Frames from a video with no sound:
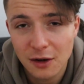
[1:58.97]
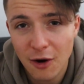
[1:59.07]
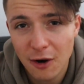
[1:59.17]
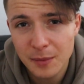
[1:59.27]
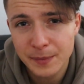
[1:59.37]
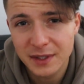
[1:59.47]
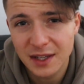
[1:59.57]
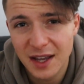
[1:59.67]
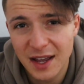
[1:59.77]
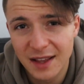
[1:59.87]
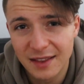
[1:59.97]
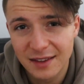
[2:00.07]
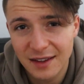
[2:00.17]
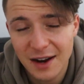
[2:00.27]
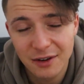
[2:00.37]
carbs and
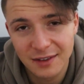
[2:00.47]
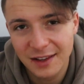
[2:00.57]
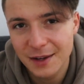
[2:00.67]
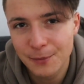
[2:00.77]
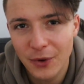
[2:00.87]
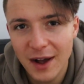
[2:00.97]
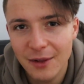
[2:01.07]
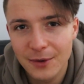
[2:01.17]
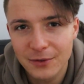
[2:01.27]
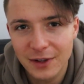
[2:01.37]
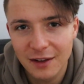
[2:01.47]
I don't sleep well with a